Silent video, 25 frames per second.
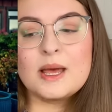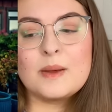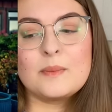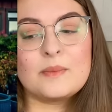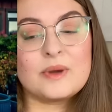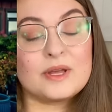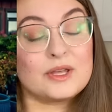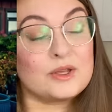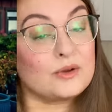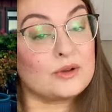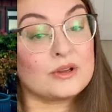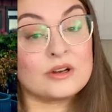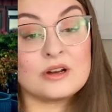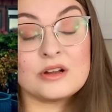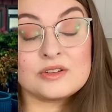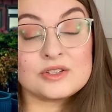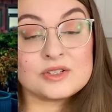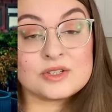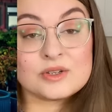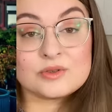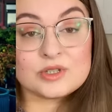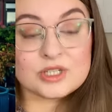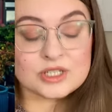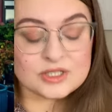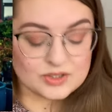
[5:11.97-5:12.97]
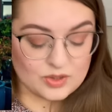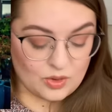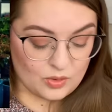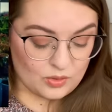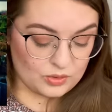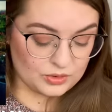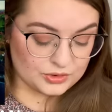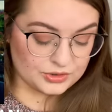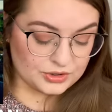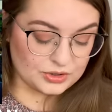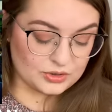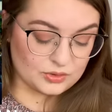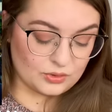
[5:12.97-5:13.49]
but you could also just
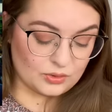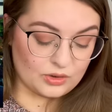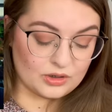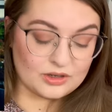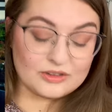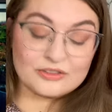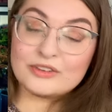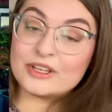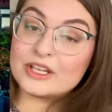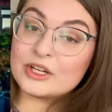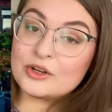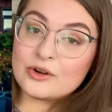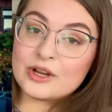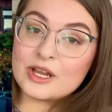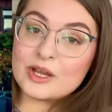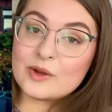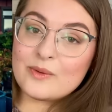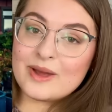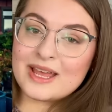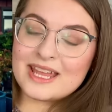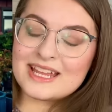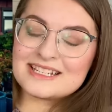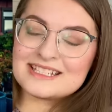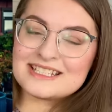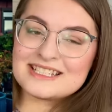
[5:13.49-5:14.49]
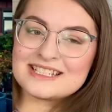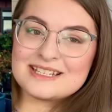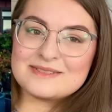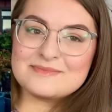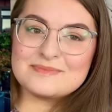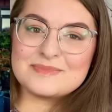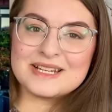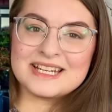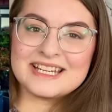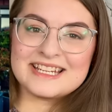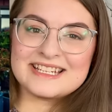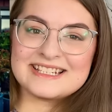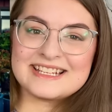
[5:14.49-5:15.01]
hold your fingering weight
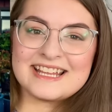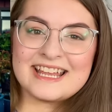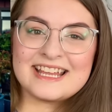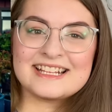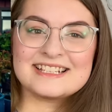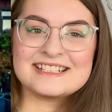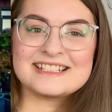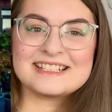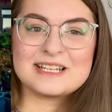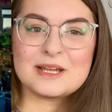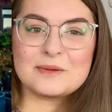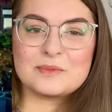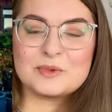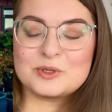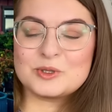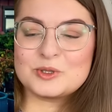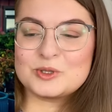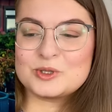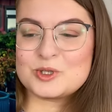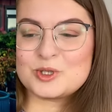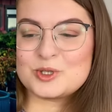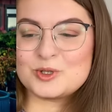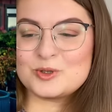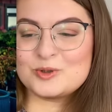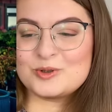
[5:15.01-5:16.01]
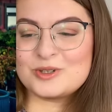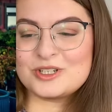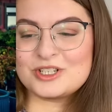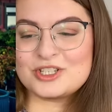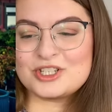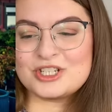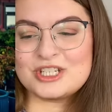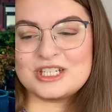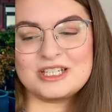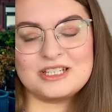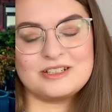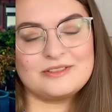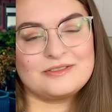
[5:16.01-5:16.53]
mini skeins double to
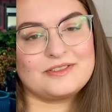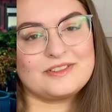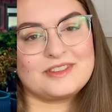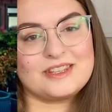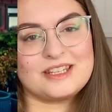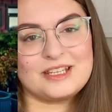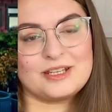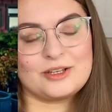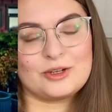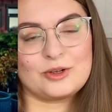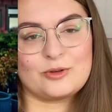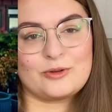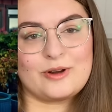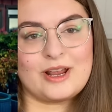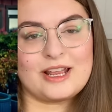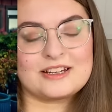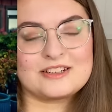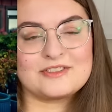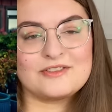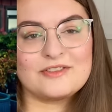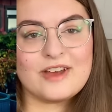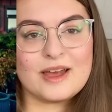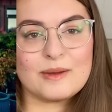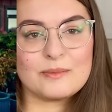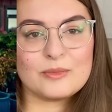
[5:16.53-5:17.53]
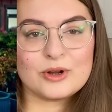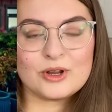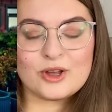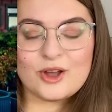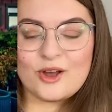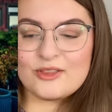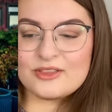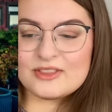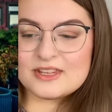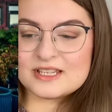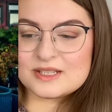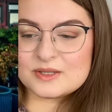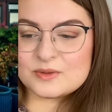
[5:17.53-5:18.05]
achieve the correct fabric
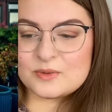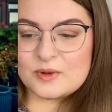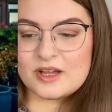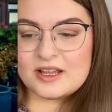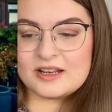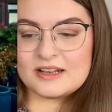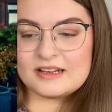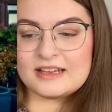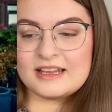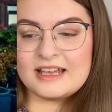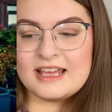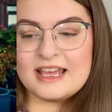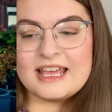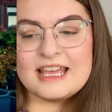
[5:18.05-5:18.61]
on this one.